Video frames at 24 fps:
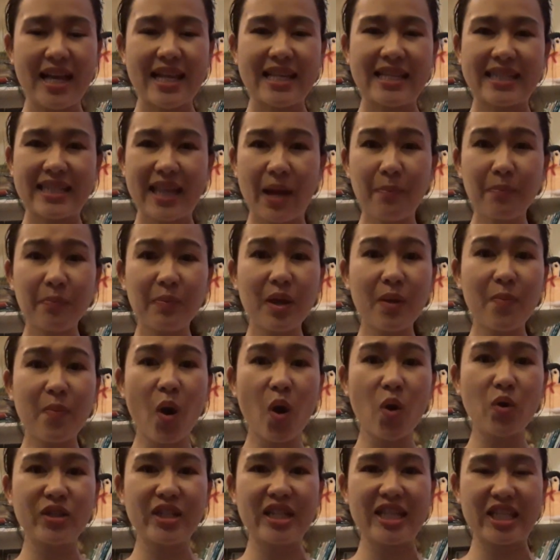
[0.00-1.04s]
Some
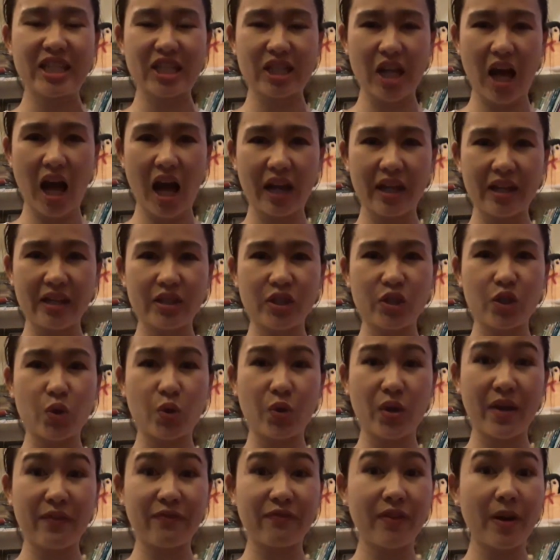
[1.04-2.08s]
people decide to
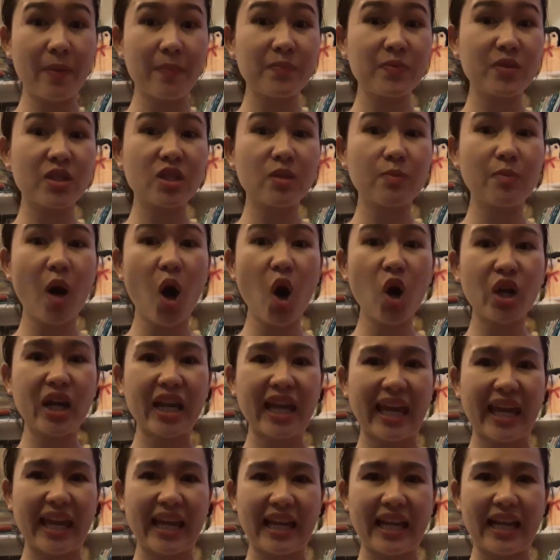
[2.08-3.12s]
give up
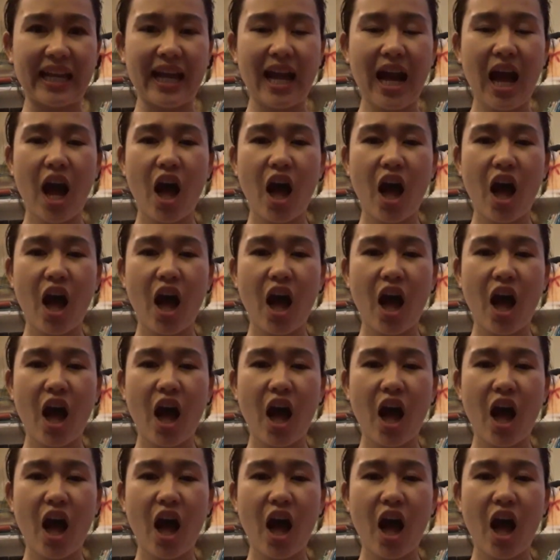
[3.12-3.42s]
smoking.